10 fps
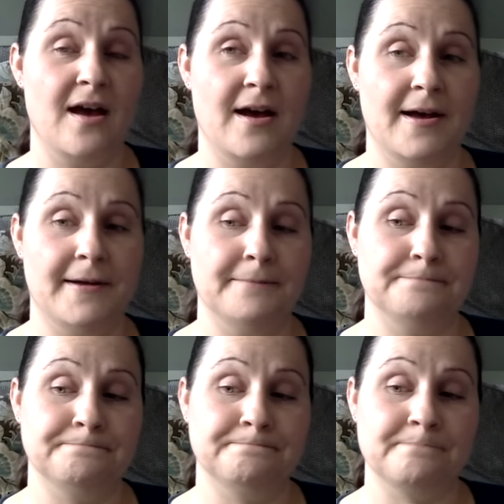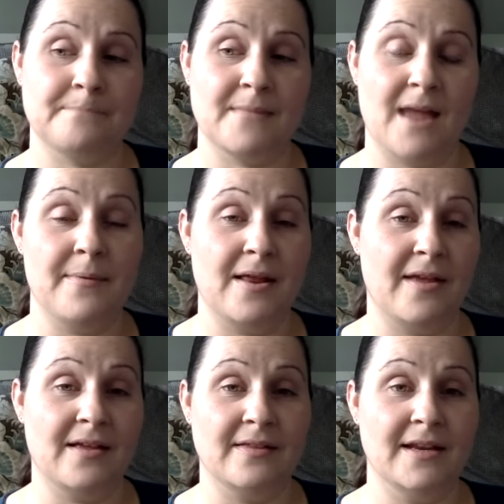I mean, I
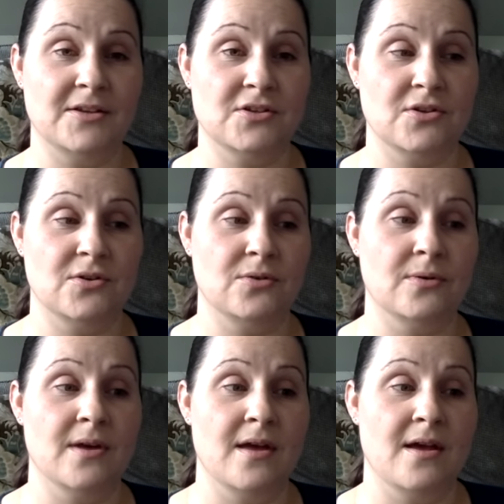like linen too,